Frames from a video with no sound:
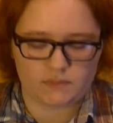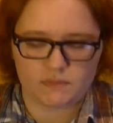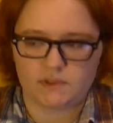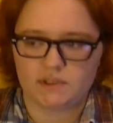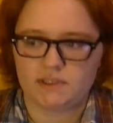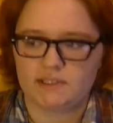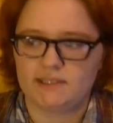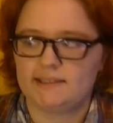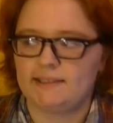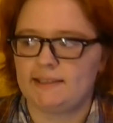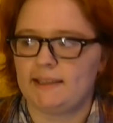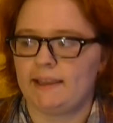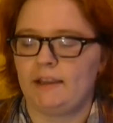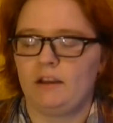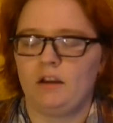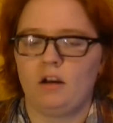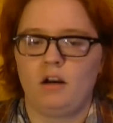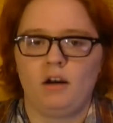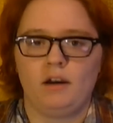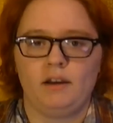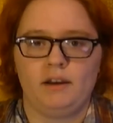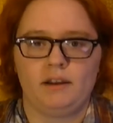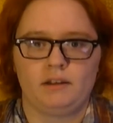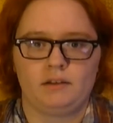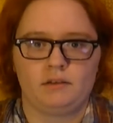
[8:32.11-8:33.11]

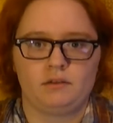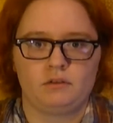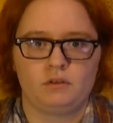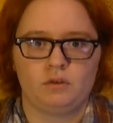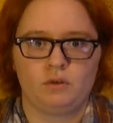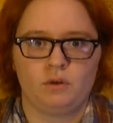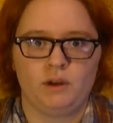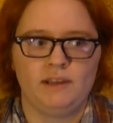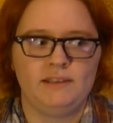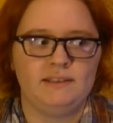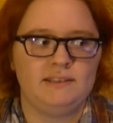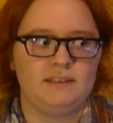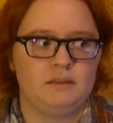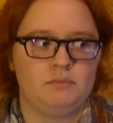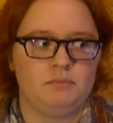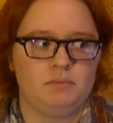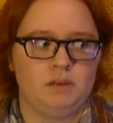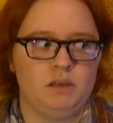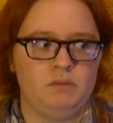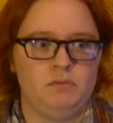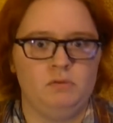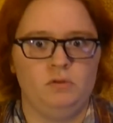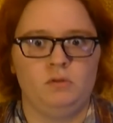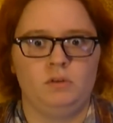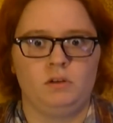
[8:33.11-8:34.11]
psychotic, crazy
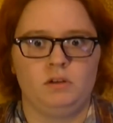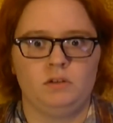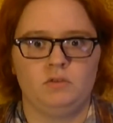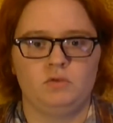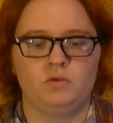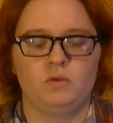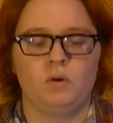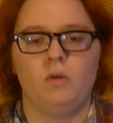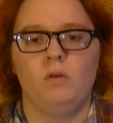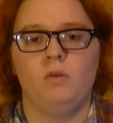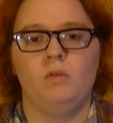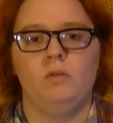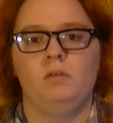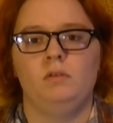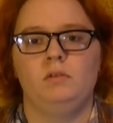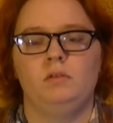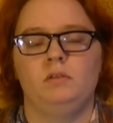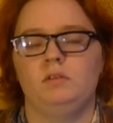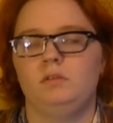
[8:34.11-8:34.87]
people control.